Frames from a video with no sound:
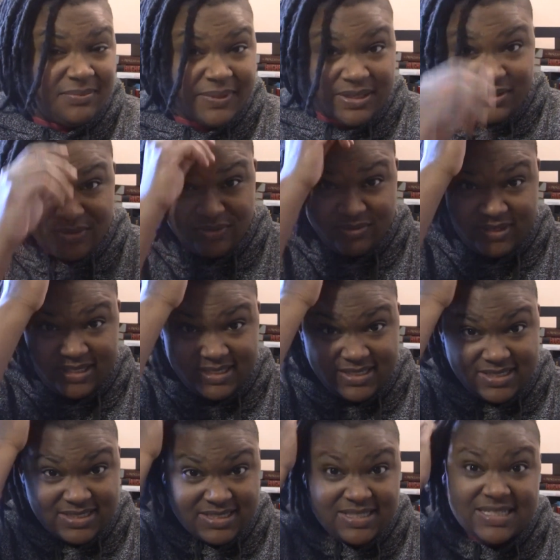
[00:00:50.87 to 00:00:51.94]
My Goodreads
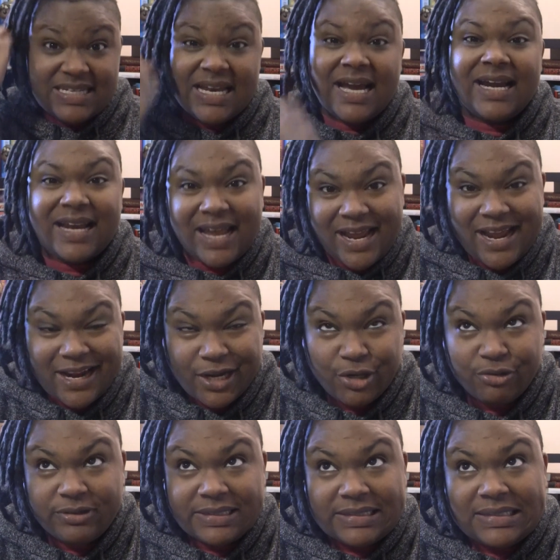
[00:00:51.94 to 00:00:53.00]
does not
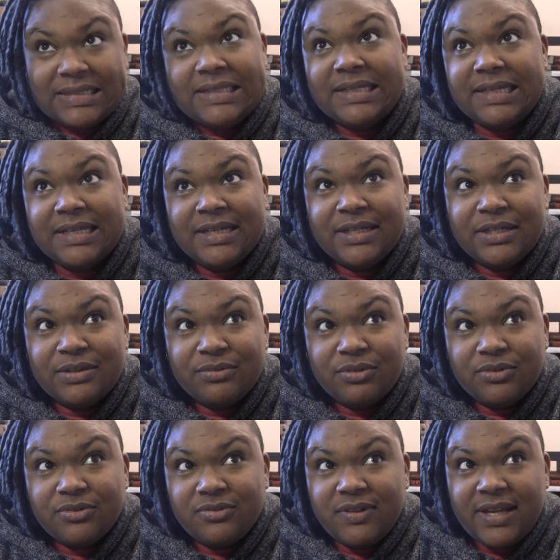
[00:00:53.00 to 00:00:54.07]
accurately
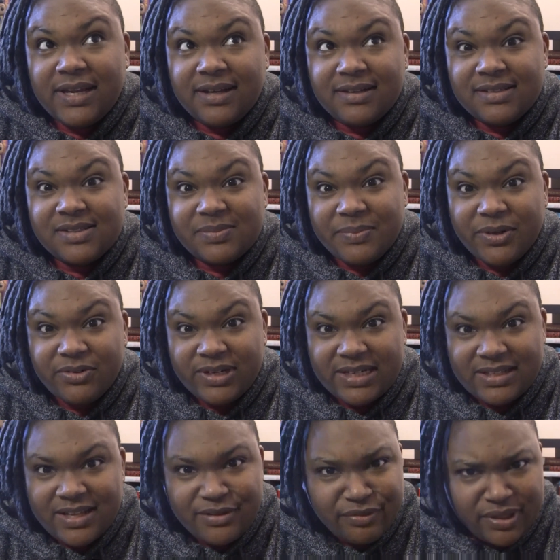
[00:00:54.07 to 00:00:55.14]
reflect my reading
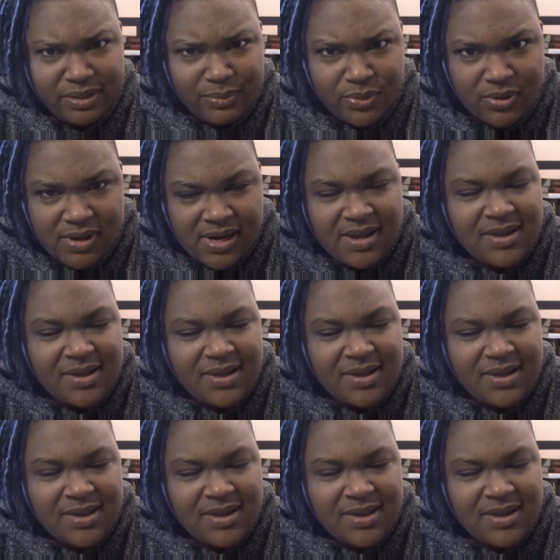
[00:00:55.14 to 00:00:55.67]
life anymore.